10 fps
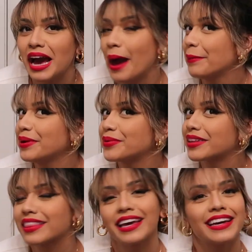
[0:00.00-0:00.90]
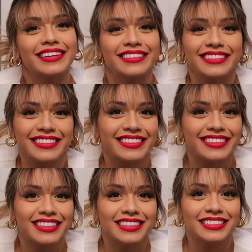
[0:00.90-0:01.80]
happy with like
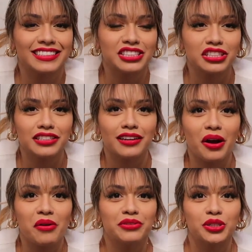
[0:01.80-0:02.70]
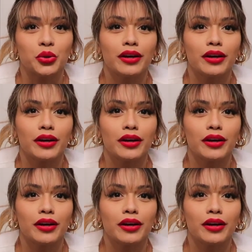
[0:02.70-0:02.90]
the decision to go do